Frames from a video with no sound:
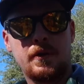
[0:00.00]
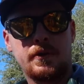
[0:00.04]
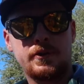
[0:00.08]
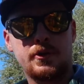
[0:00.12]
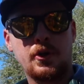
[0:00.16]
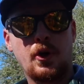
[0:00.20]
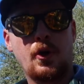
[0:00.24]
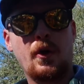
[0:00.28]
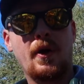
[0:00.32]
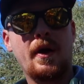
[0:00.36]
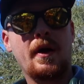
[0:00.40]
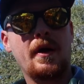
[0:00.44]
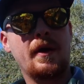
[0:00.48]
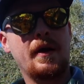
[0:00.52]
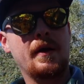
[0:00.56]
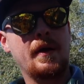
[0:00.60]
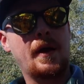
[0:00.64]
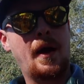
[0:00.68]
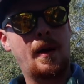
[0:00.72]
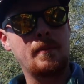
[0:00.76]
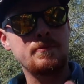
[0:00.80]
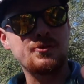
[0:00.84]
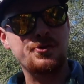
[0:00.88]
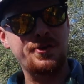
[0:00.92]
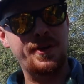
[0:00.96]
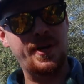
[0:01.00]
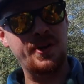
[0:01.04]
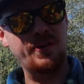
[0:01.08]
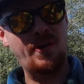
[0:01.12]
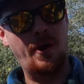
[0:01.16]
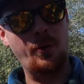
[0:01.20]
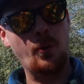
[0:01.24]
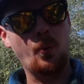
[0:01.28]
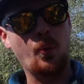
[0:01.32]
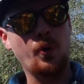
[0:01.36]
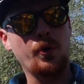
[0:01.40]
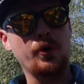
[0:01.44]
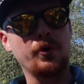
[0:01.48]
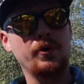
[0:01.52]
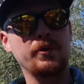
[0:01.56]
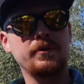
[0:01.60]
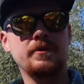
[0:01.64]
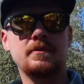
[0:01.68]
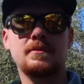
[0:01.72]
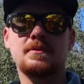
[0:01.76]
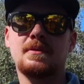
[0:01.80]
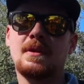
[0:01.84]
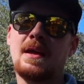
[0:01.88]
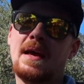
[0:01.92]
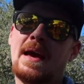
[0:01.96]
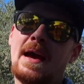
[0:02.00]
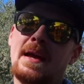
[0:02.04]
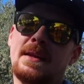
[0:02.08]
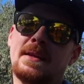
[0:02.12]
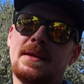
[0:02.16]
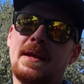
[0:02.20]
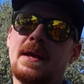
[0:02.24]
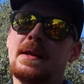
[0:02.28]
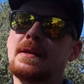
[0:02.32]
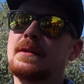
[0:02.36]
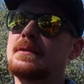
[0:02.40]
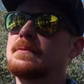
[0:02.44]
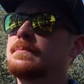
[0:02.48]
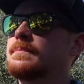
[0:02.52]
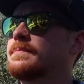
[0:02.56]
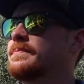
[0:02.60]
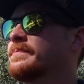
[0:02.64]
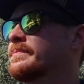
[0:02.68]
So I'm drinking around the world. I had to get it.